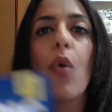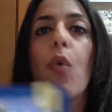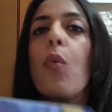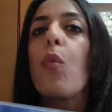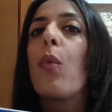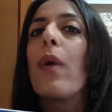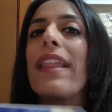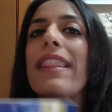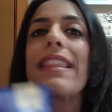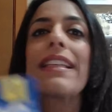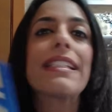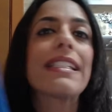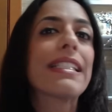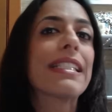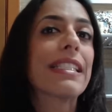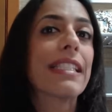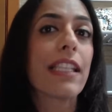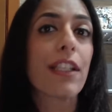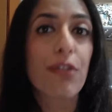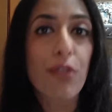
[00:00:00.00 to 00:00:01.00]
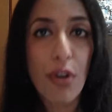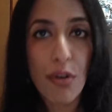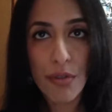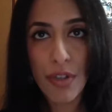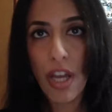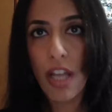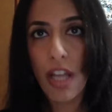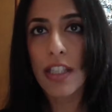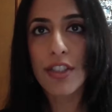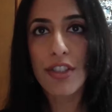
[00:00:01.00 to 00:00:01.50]
with zero
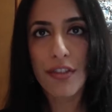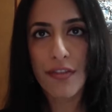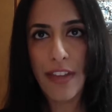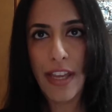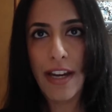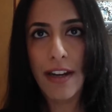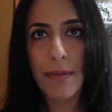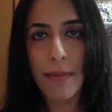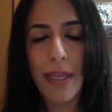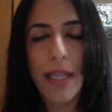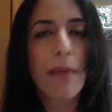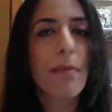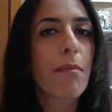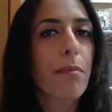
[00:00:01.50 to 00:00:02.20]
knowledge of Arabic.